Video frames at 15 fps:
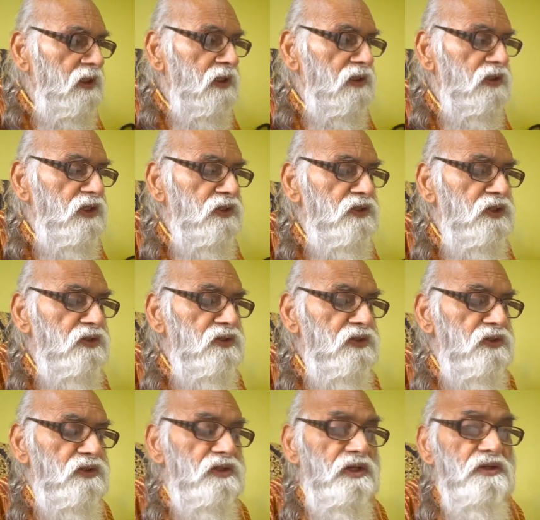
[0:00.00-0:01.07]
This
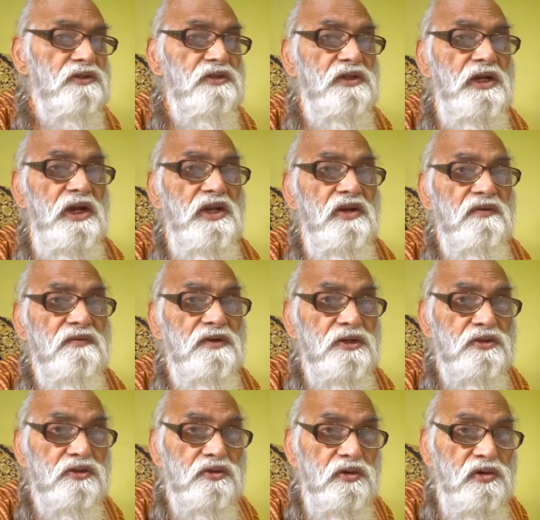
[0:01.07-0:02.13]
is the state of
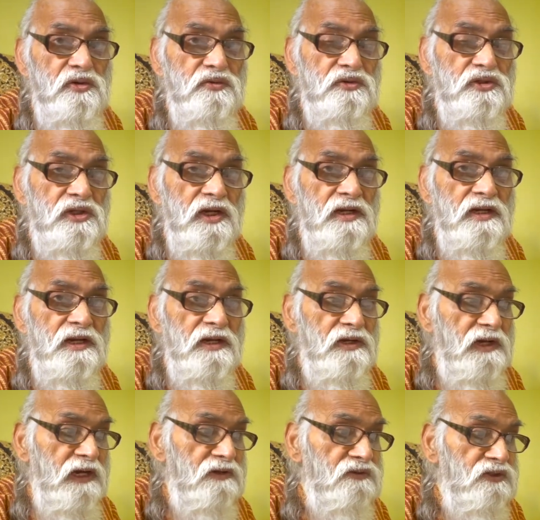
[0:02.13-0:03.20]
dissolution in
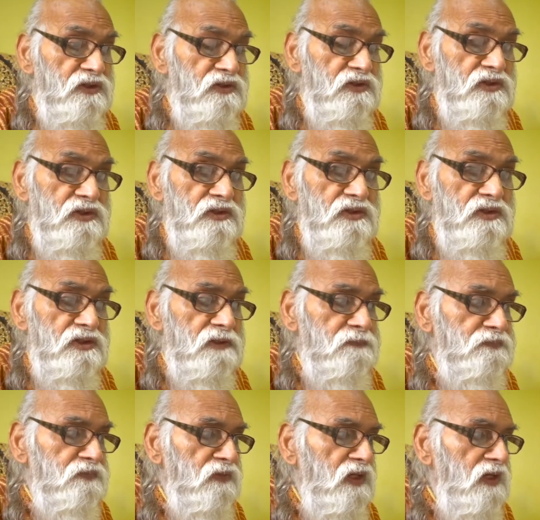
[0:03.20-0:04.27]
existence,
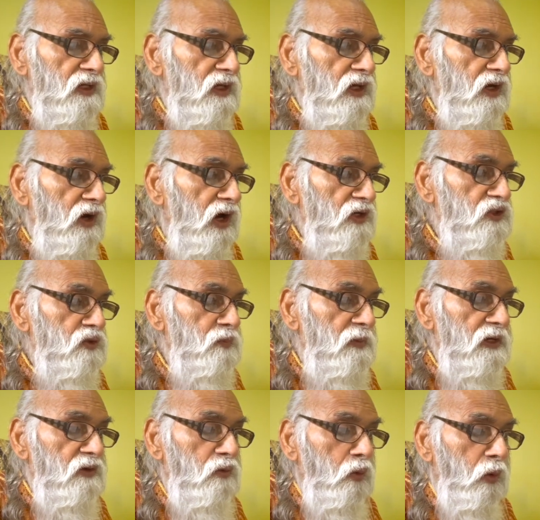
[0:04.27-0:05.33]

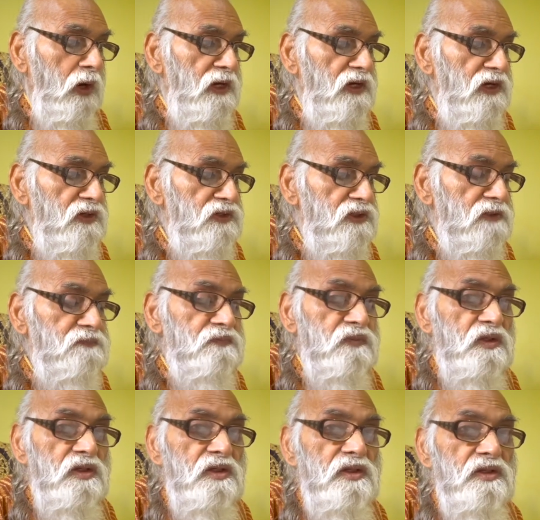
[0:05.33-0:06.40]
cosmic oneness.
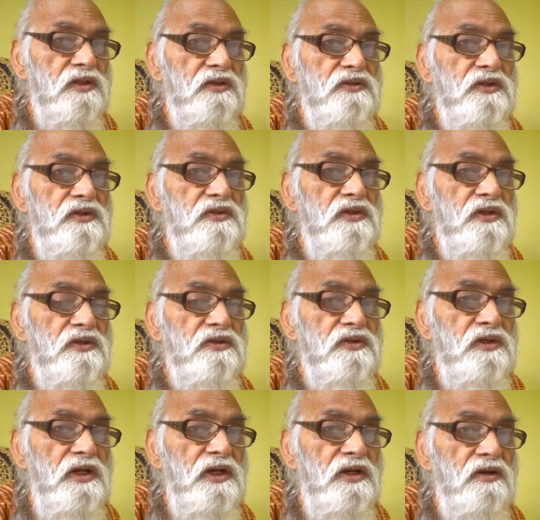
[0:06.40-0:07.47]
This is the
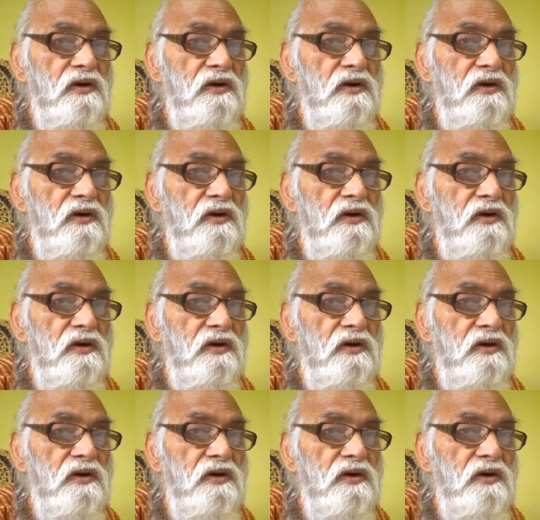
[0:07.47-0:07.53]
state